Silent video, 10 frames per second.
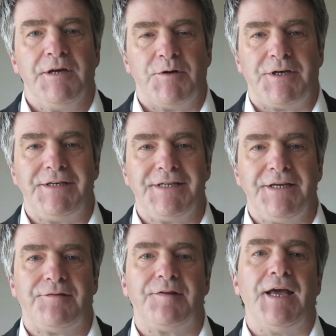but he
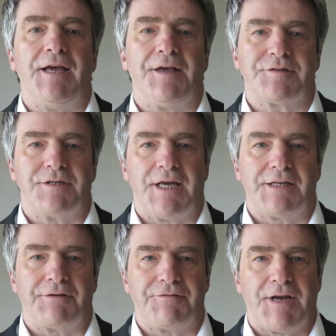did say yesterday
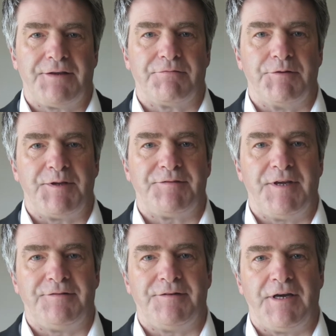that flights would be
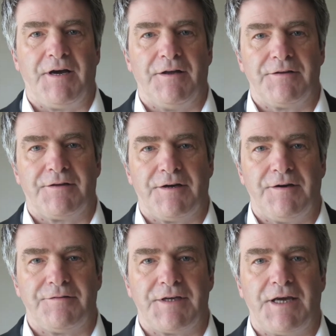ceasing on
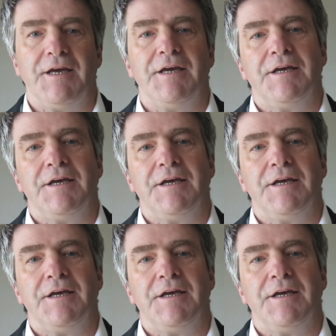Thursday.